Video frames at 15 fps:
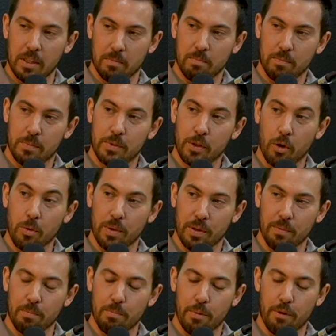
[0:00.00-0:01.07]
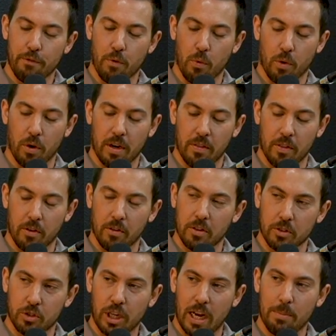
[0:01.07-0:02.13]
sermon before in their
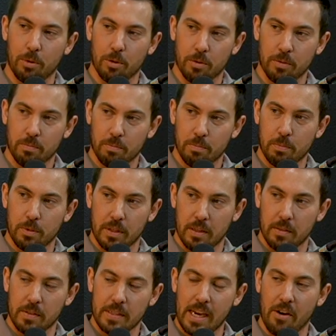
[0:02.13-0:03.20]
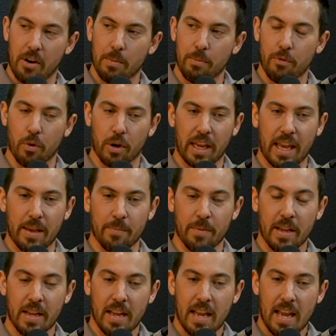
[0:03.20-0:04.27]
little chapel the Saturday before a game,
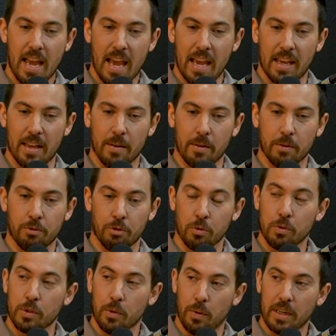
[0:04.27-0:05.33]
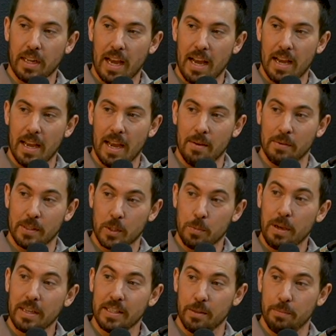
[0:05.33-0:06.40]
and Drew's the one guy I was
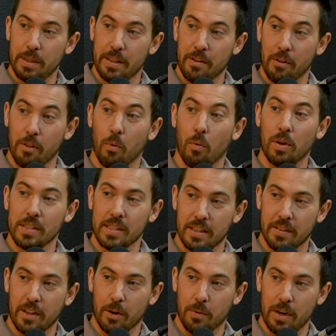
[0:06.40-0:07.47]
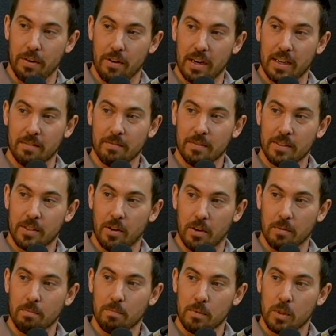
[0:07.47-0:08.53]
expecting to be there that wasn't in there whenever I
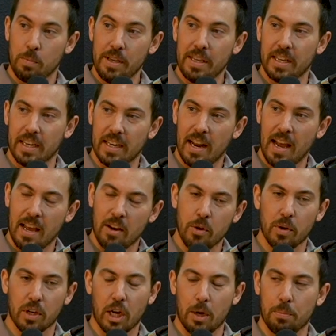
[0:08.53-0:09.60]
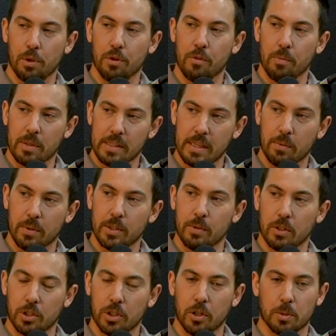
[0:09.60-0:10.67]
started speaking, and I knew a couple of them because they went to
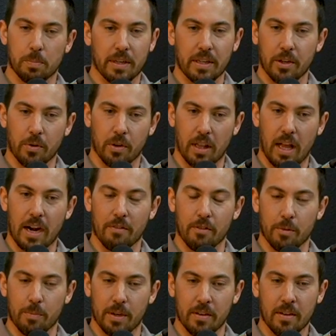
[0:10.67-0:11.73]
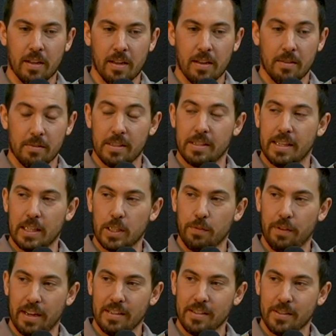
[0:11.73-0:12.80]
our church, but I didn't know a lot of them, and I was a Saints
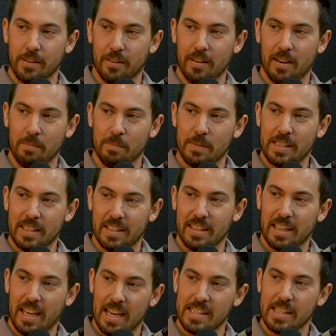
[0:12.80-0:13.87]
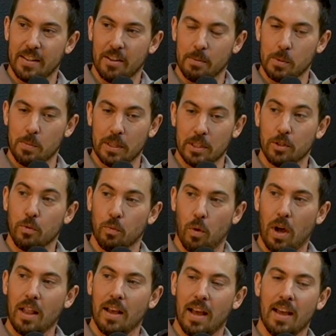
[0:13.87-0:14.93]
fan, so I'm seeing the guys in there and speaking to them
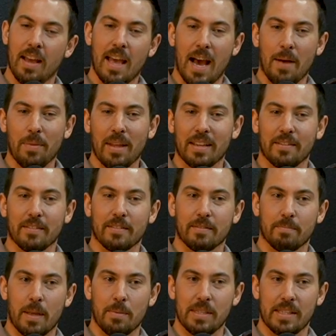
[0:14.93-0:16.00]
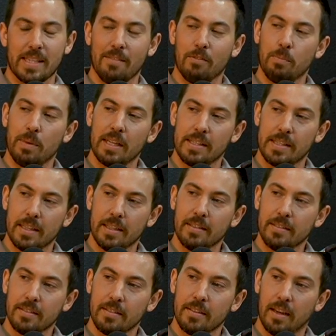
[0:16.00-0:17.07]
while I'm like maybe 7 minutes
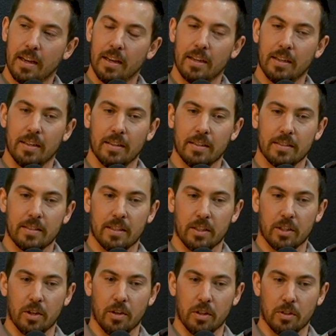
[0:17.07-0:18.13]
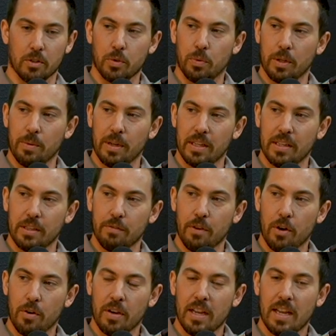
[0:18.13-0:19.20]
in to a little 20-minute
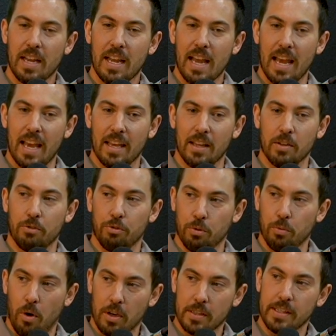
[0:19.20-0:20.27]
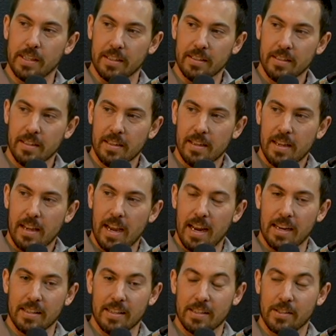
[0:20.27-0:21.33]
devo. And Drew walks in. Okay.
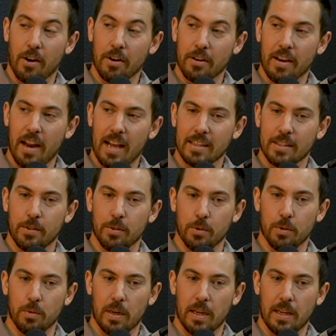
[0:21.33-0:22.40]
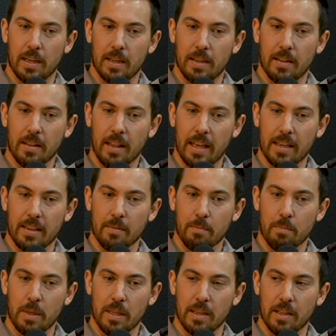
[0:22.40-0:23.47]
And it's hard not to
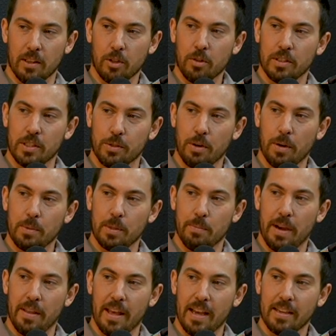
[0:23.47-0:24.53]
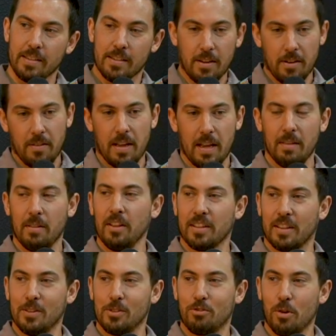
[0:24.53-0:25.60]
be a little disrupted by that because hey,
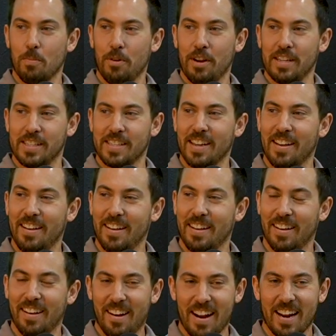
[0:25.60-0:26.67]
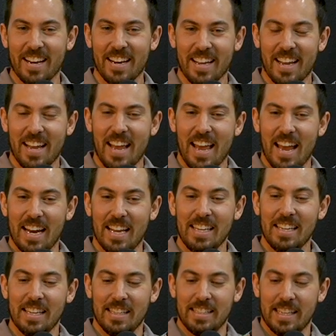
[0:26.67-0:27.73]
look, there's Drew Brees. All right. And
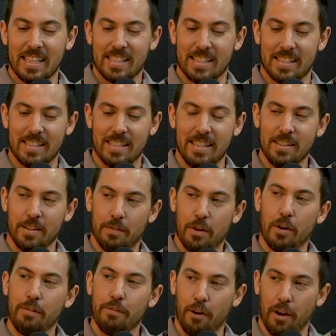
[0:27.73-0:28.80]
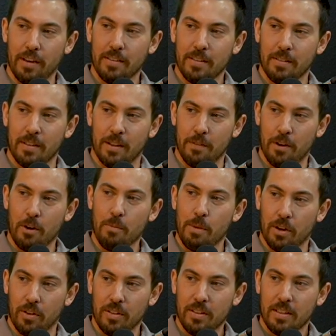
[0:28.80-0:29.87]
he takes the seat in the very front, in the very
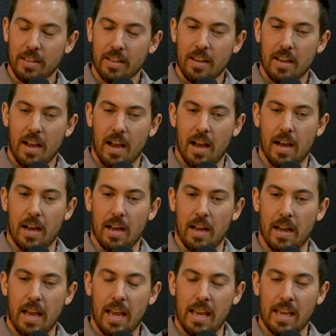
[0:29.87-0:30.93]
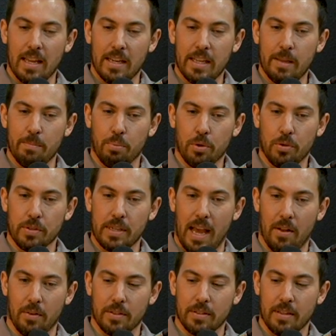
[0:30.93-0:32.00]
middle, and he pulls
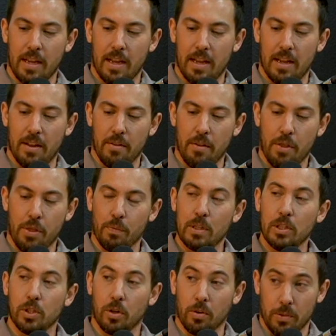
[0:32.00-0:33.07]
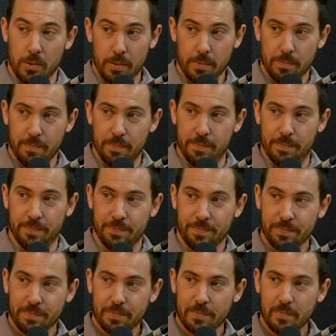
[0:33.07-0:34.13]
out 3 journals
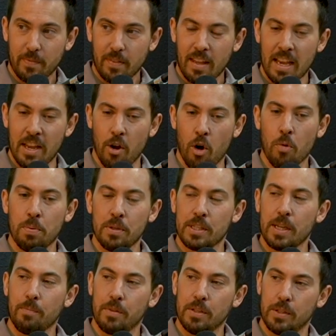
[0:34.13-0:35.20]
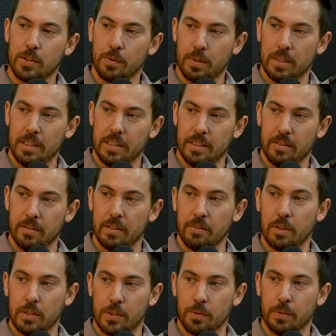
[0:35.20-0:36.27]
and opens up these three
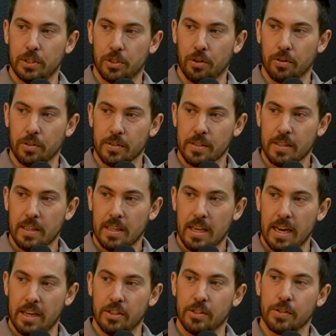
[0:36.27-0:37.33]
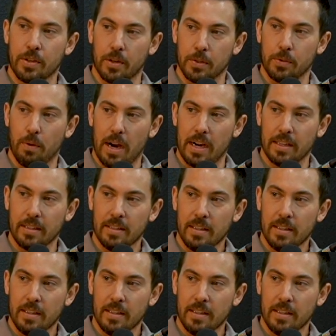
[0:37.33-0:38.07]
journals, and he just starts writing.